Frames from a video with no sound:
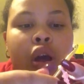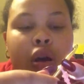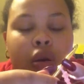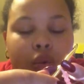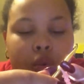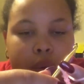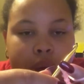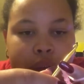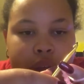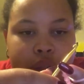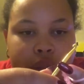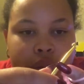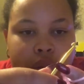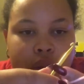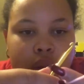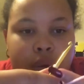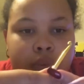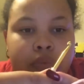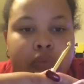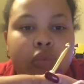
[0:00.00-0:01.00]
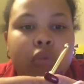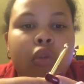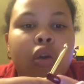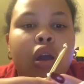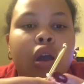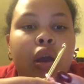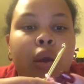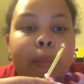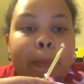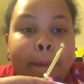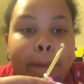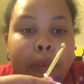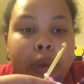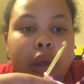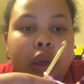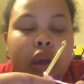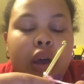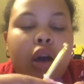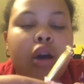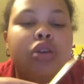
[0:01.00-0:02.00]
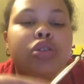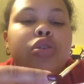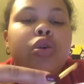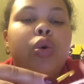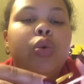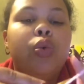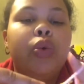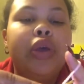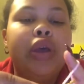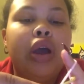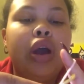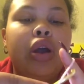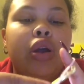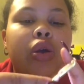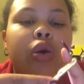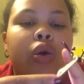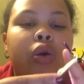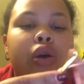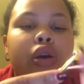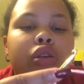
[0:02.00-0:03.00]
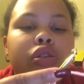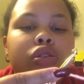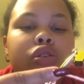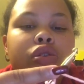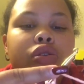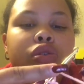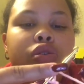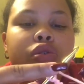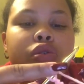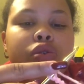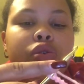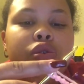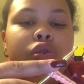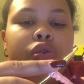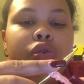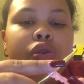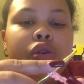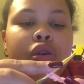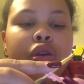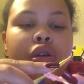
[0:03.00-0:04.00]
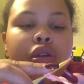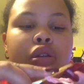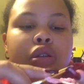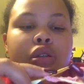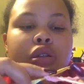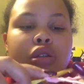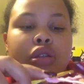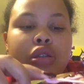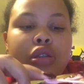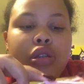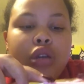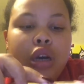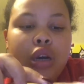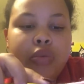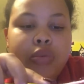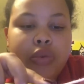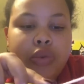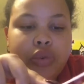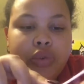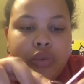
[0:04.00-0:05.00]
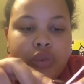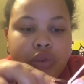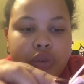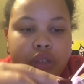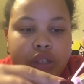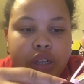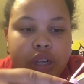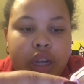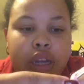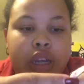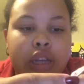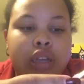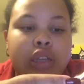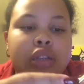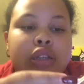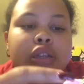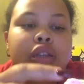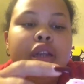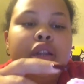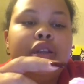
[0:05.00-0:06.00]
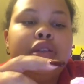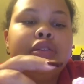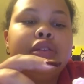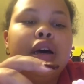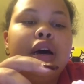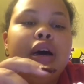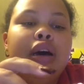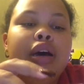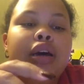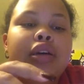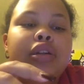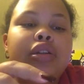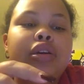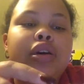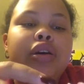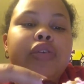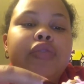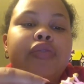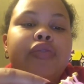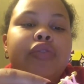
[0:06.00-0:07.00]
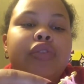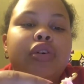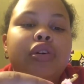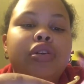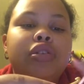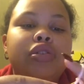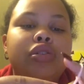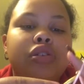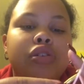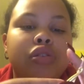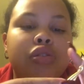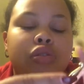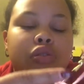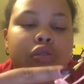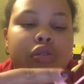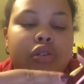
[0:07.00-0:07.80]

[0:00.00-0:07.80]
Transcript: Why 3? Because we are going to do double crochet in the side of the circle,